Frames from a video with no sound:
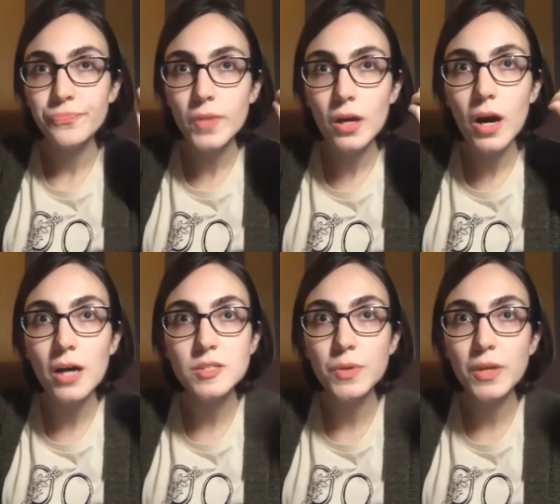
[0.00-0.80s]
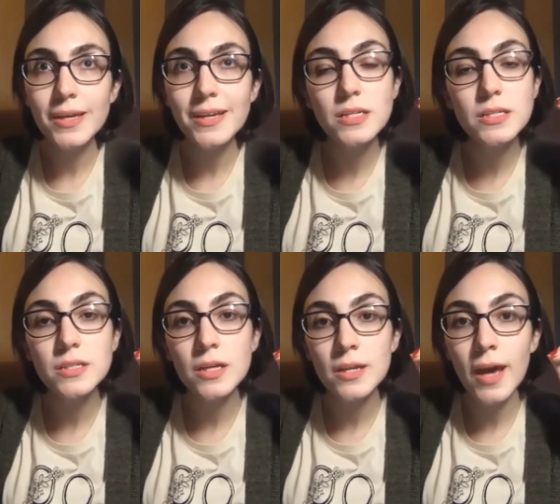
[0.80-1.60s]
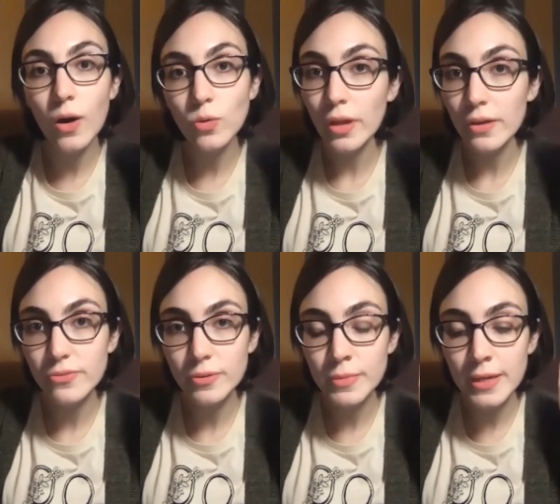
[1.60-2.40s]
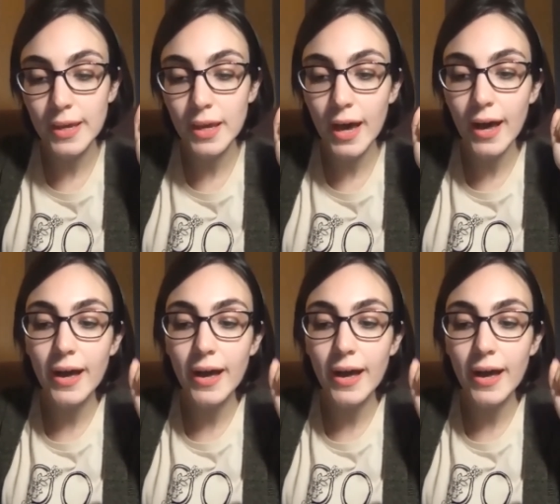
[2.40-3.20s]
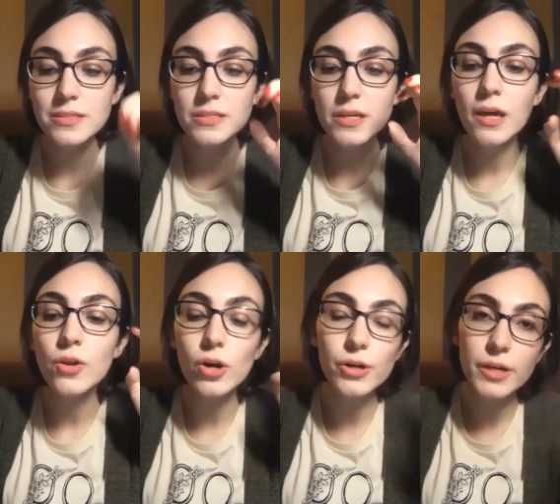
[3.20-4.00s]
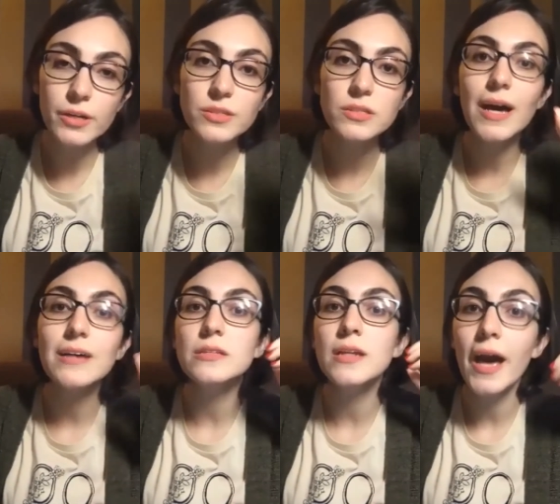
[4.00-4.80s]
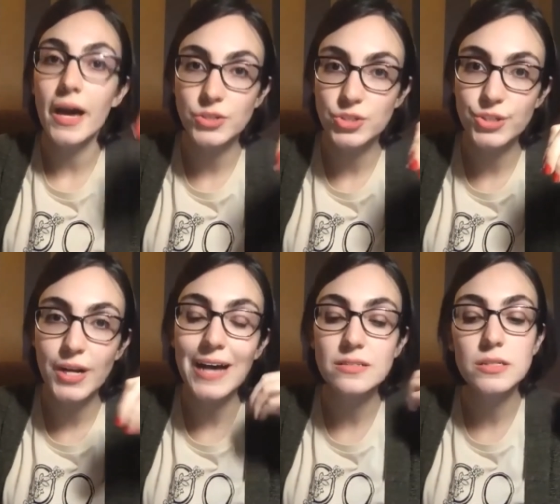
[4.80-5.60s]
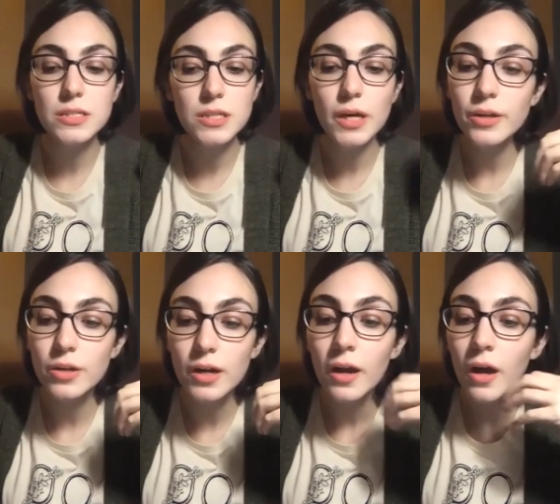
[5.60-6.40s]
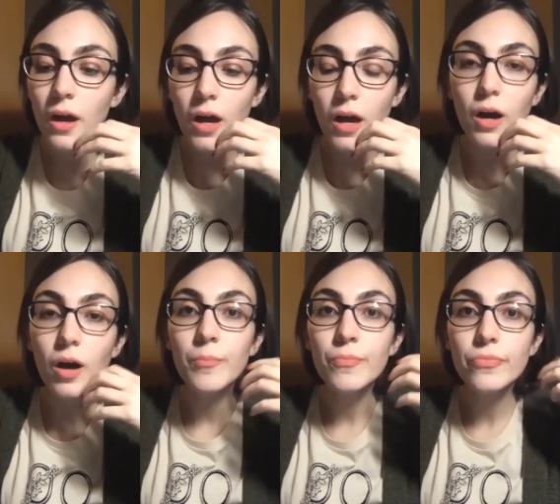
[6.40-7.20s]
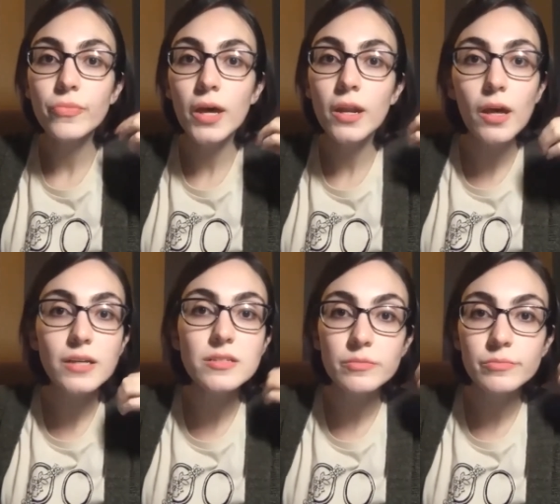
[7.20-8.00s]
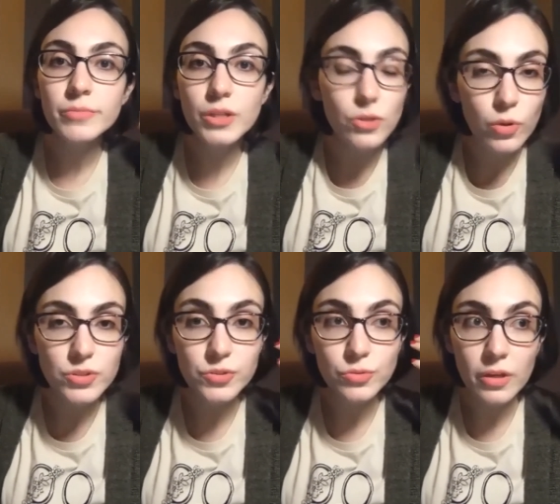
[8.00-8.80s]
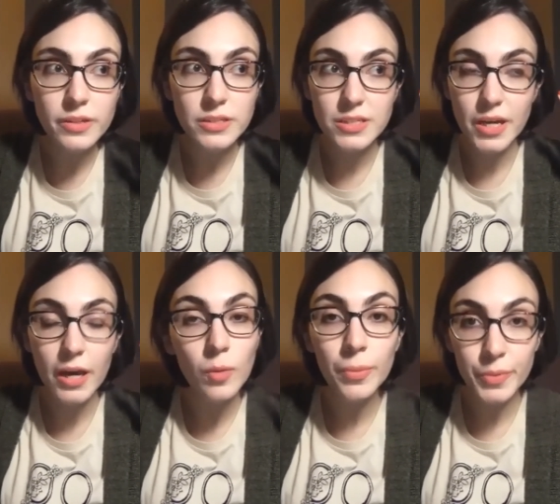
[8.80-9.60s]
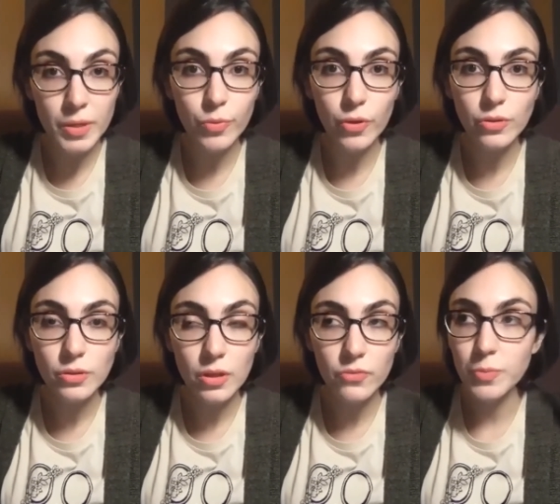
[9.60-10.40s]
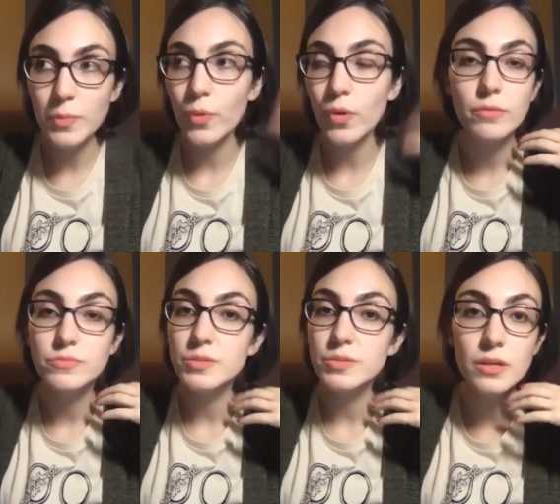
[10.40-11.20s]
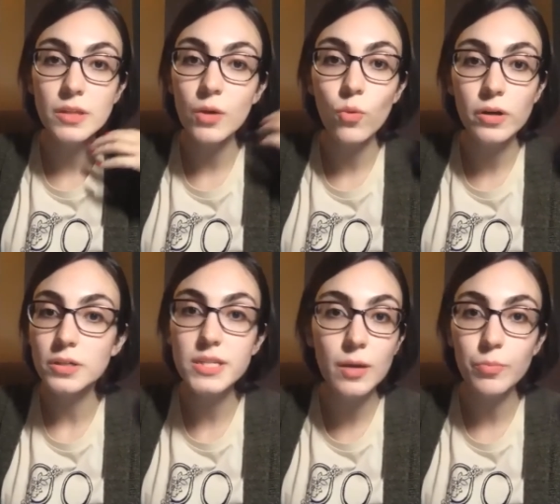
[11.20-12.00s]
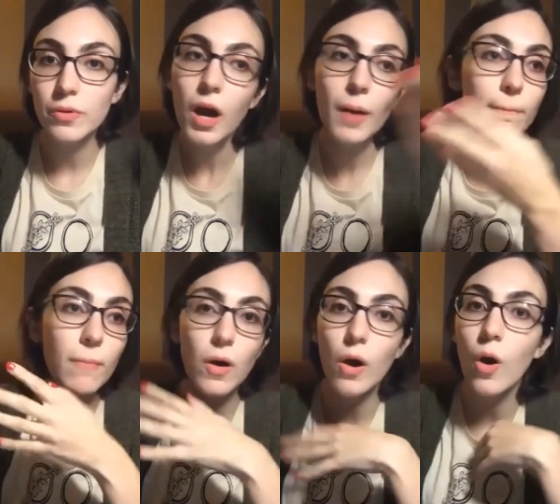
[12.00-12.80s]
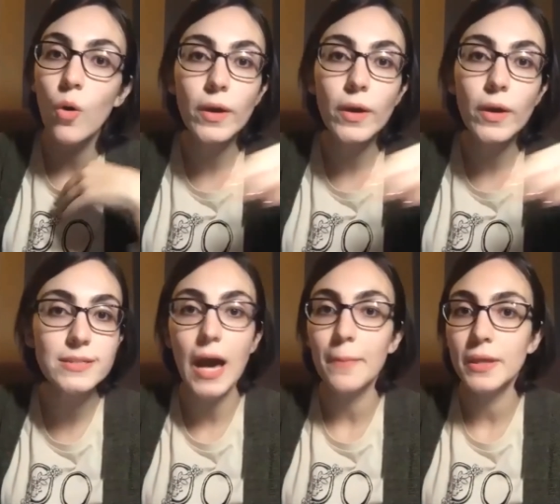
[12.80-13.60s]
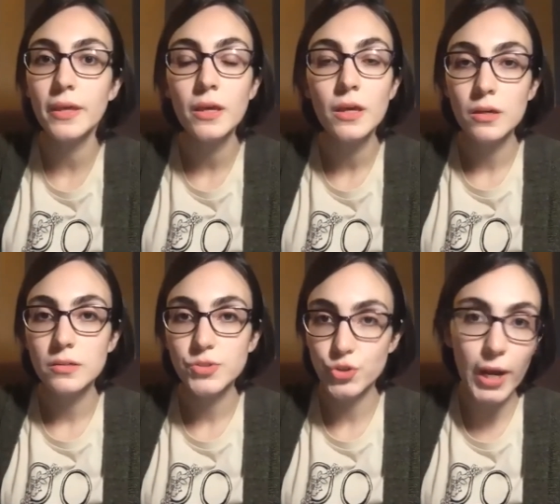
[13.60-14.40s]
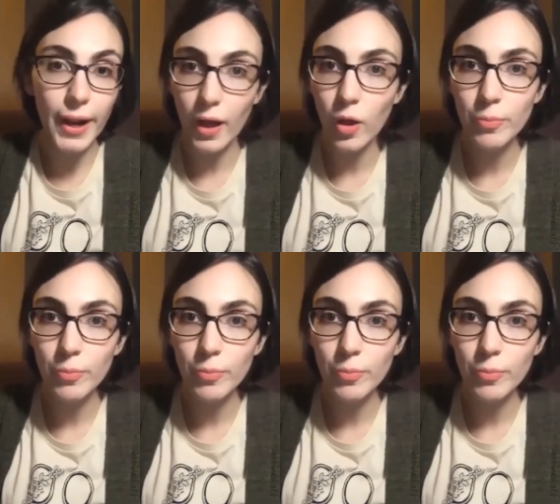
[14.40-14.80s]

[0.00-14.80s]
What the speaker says: cosplay is an outlet for me as an artist, as an actor, as a designer. As somebody who also likes to help people. If people come to me and they want a tip, I'm always happy to try to help.